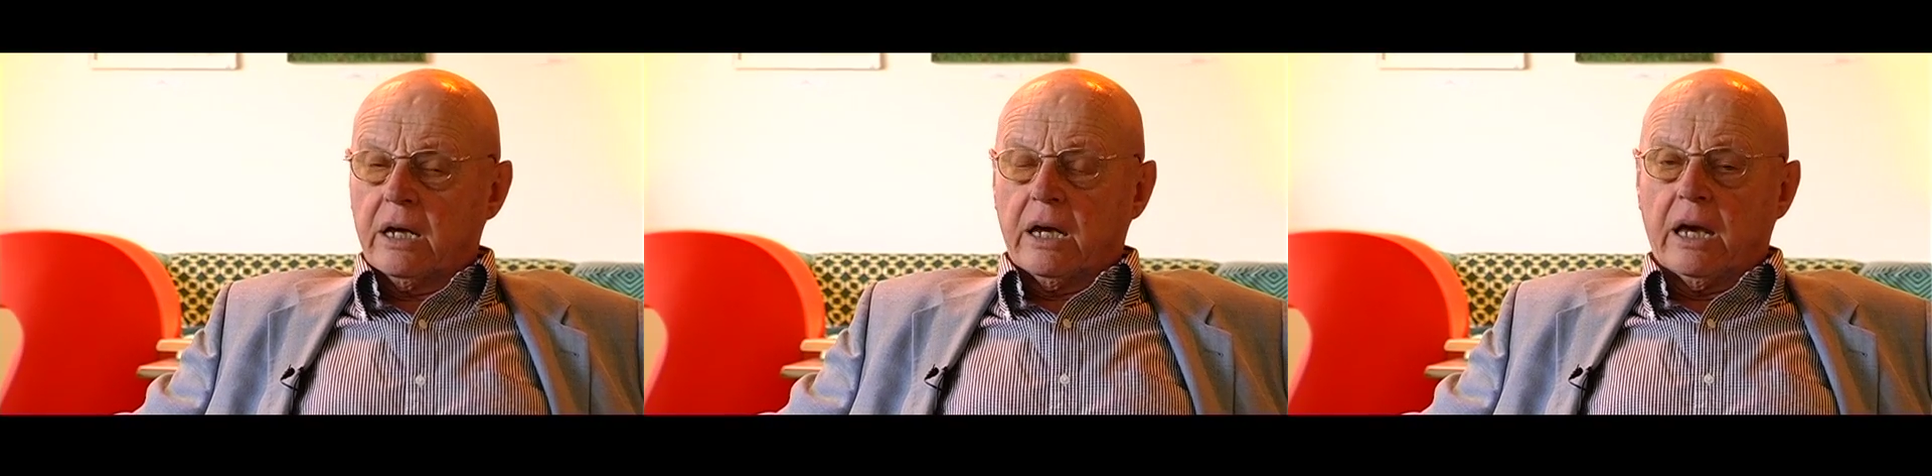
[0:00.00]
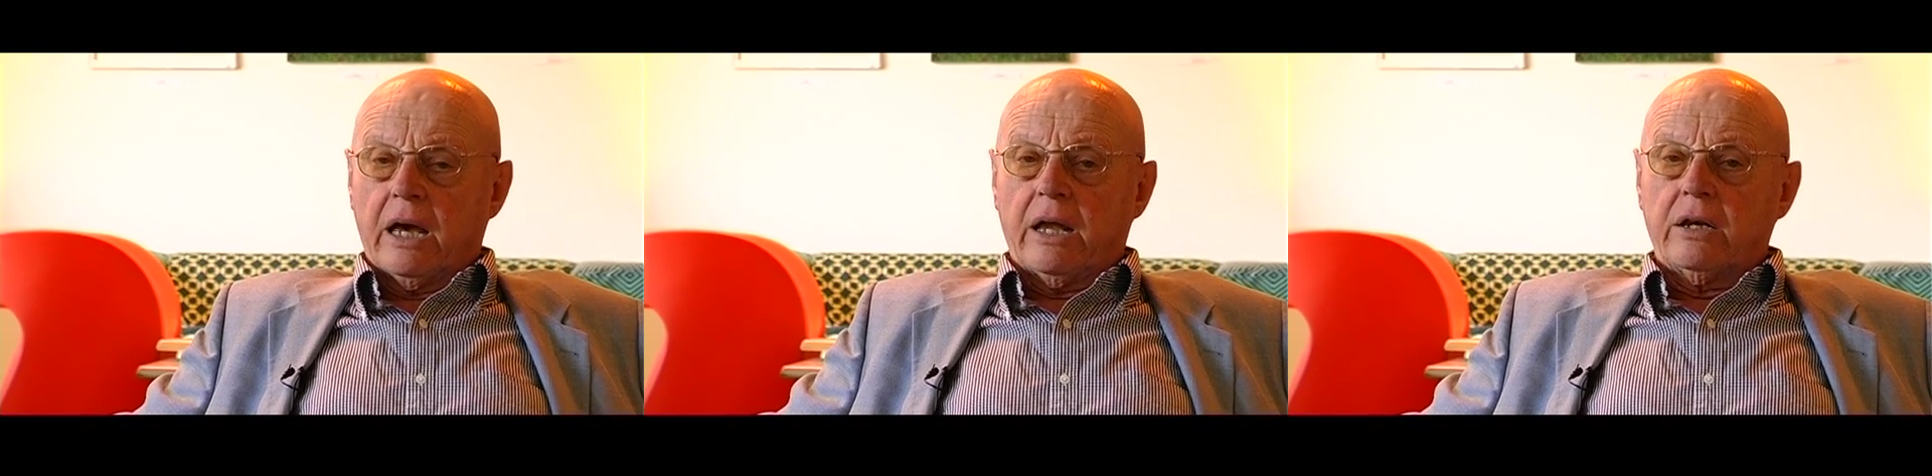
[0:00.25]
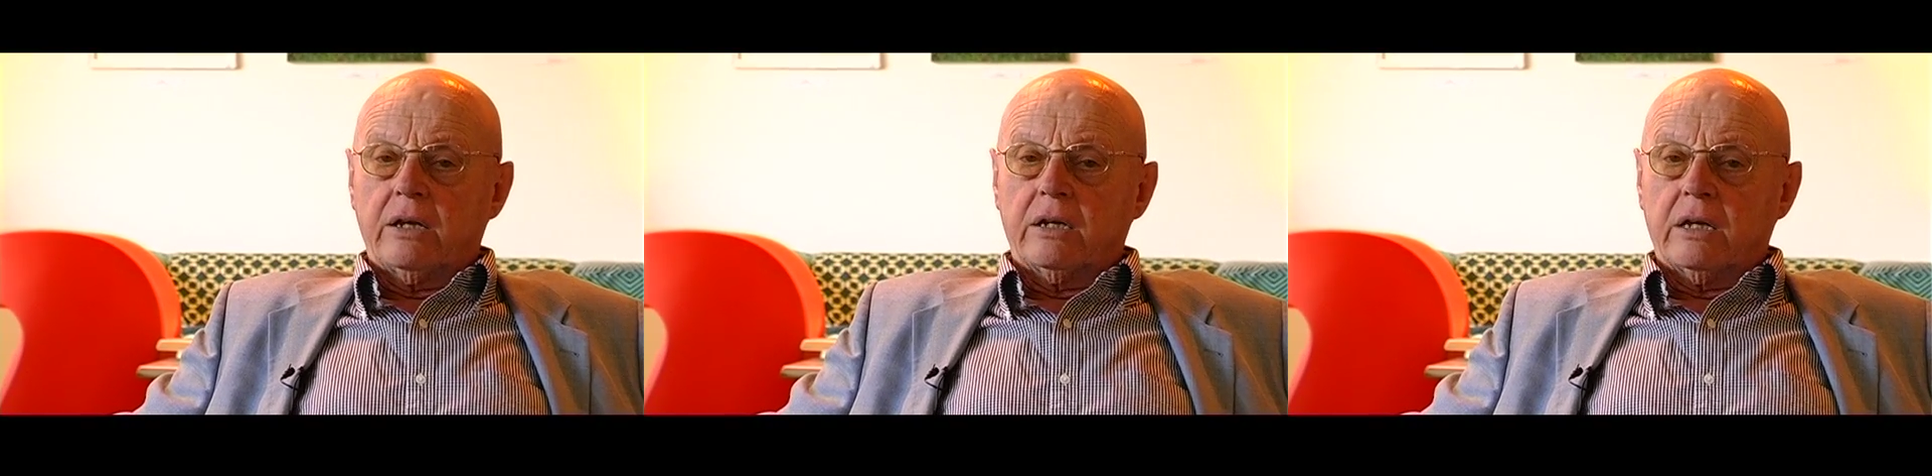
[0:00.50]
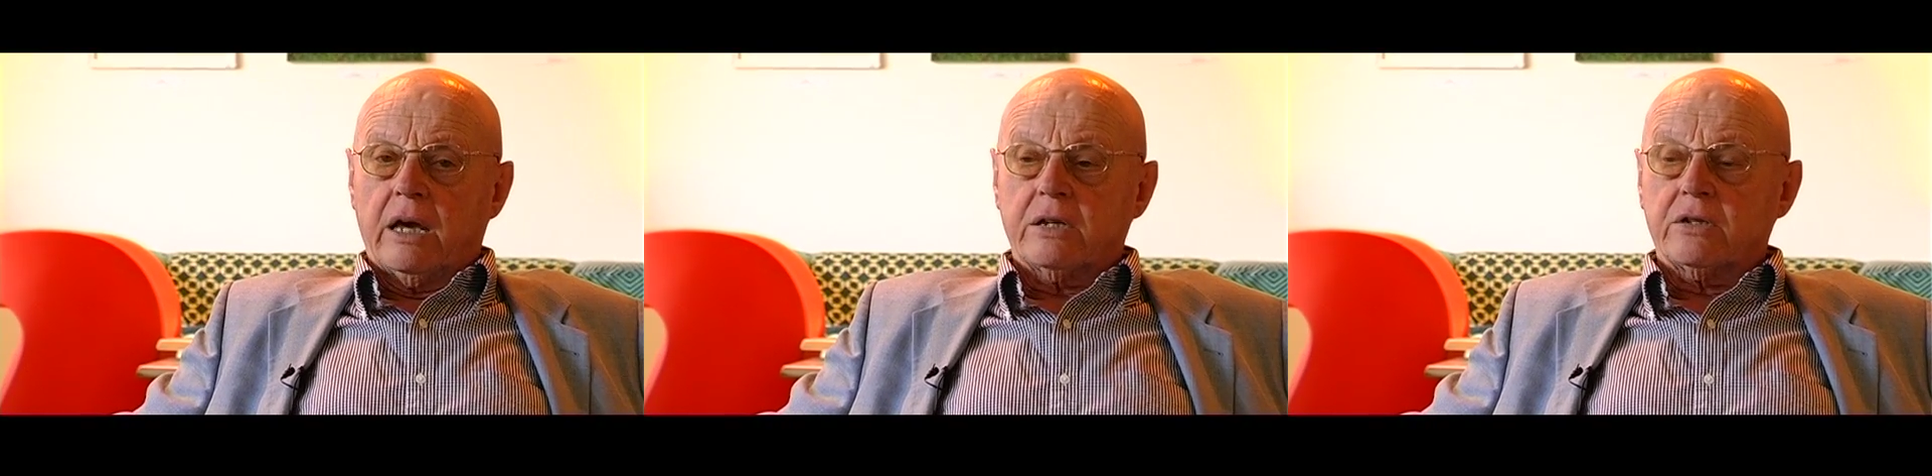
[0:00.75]
And
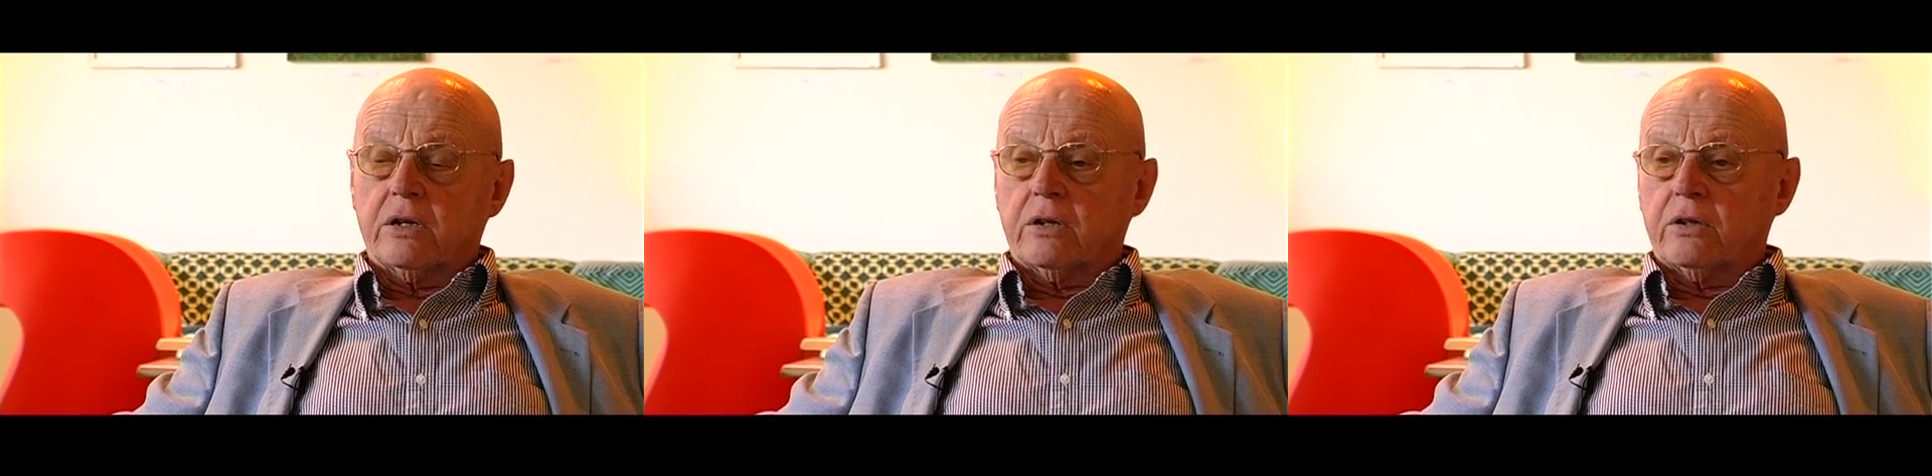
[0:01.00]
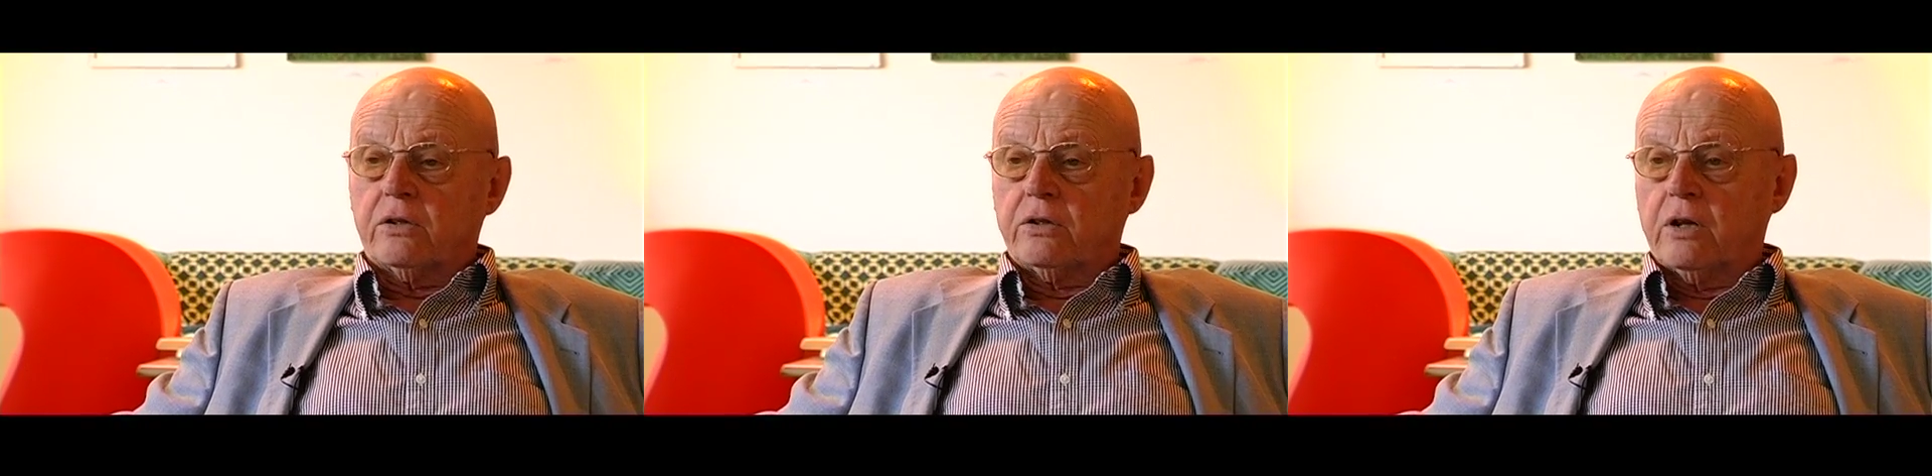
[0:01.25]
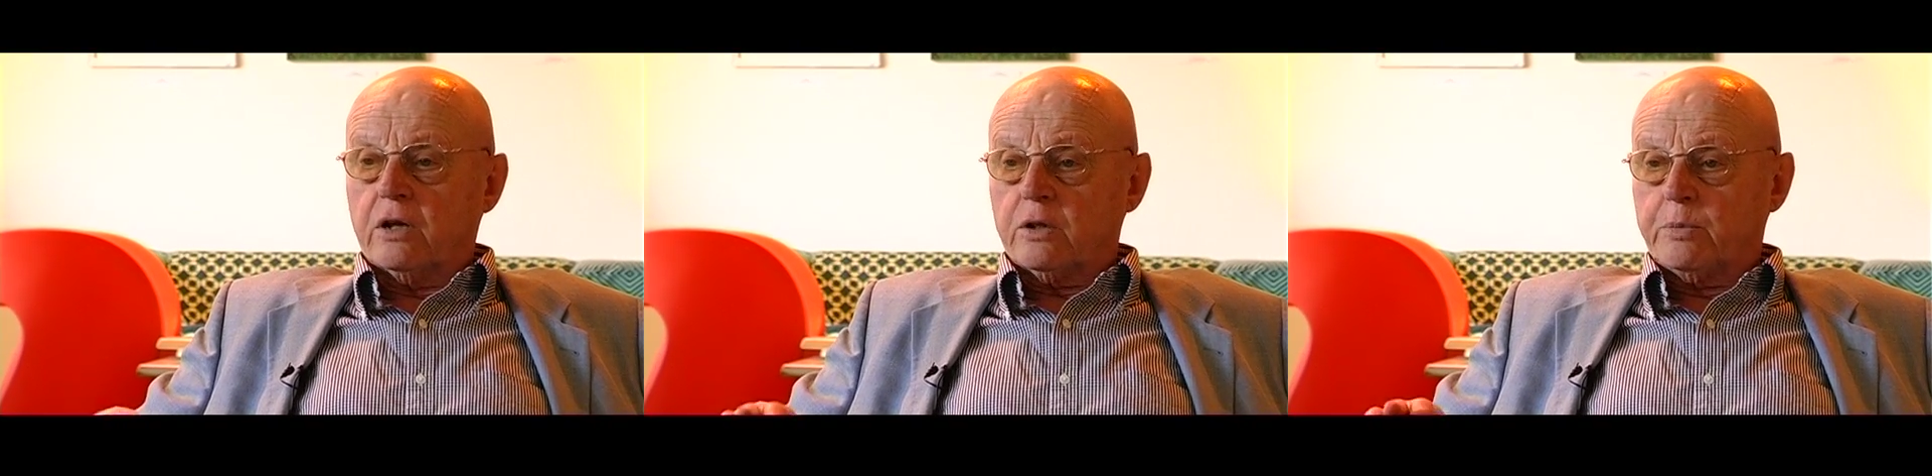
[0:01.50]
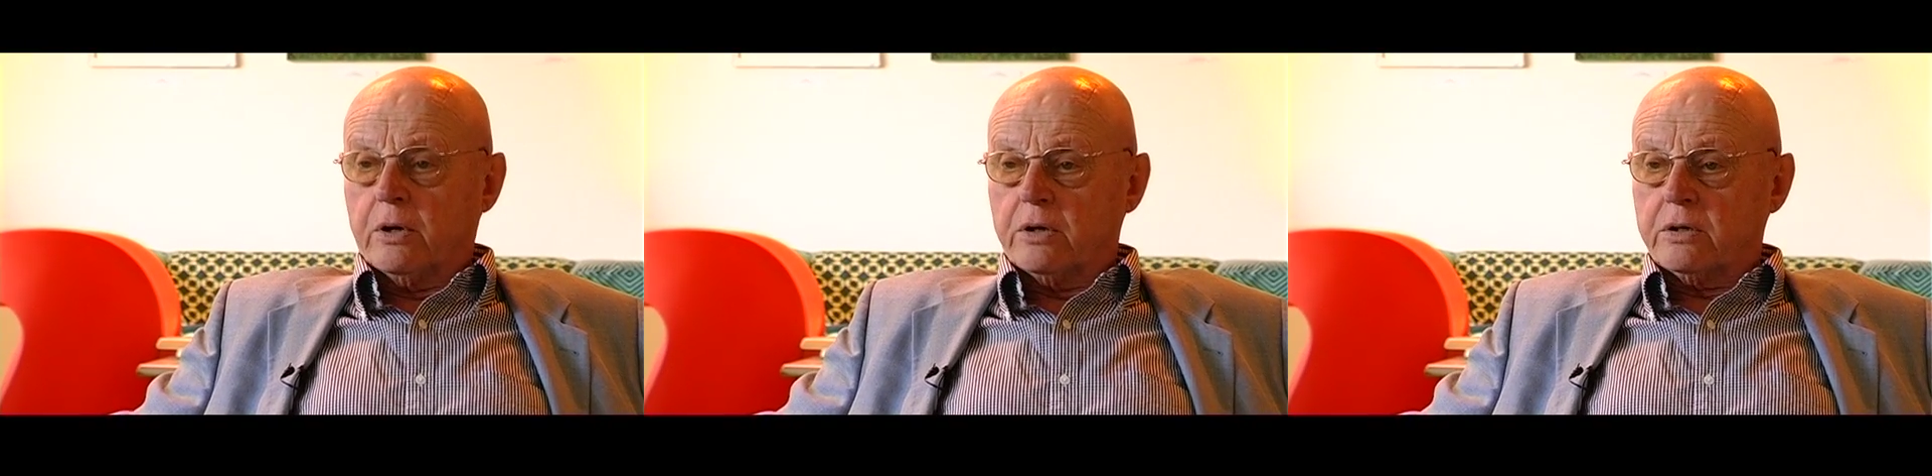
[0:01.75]
as a
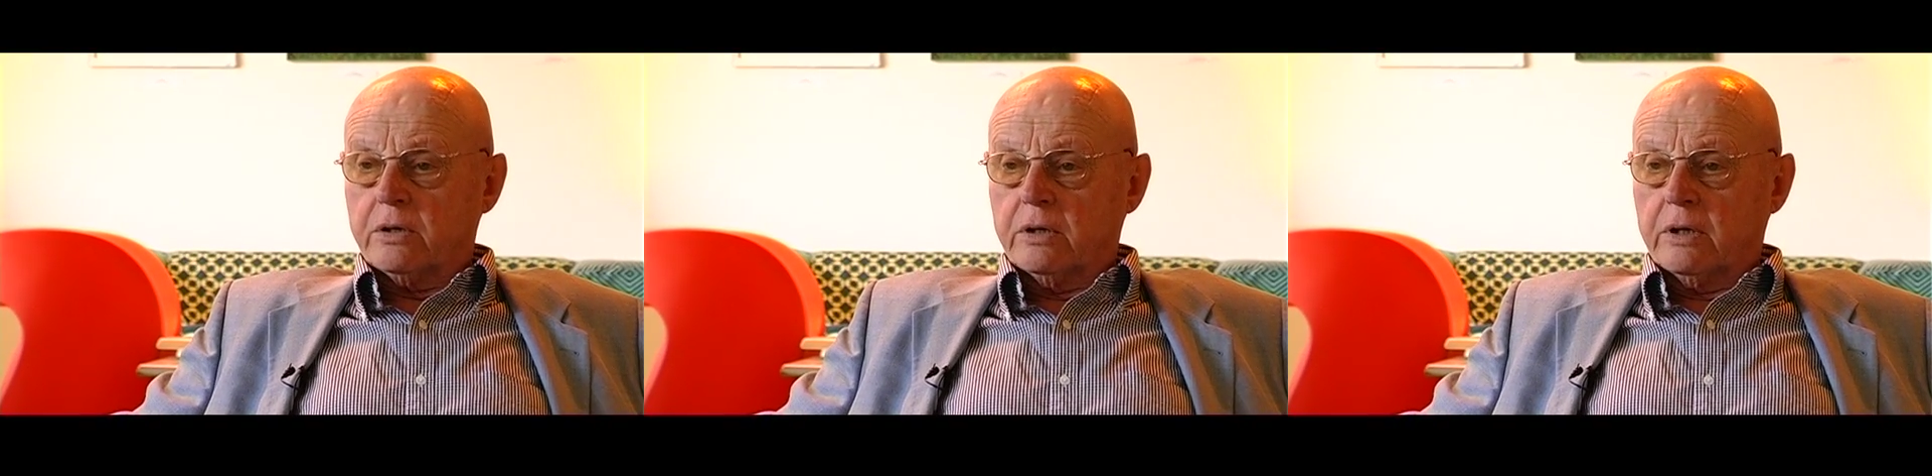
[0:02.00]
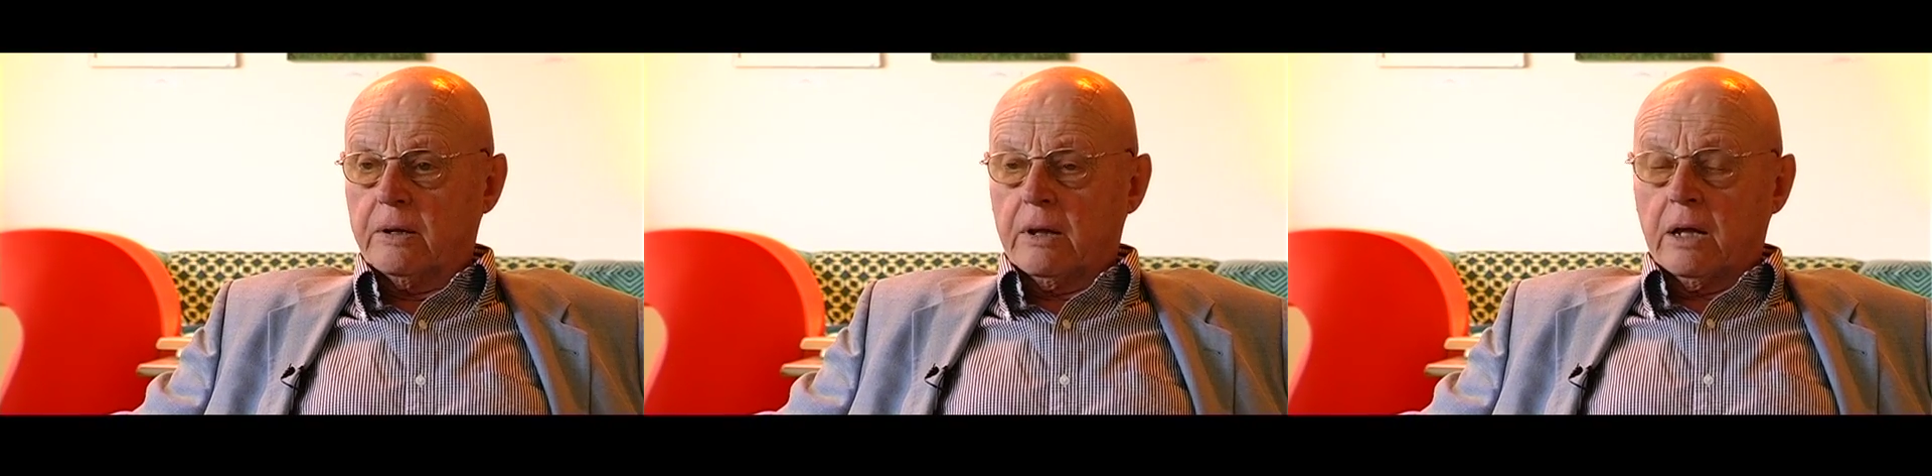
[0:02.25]
Dutch person,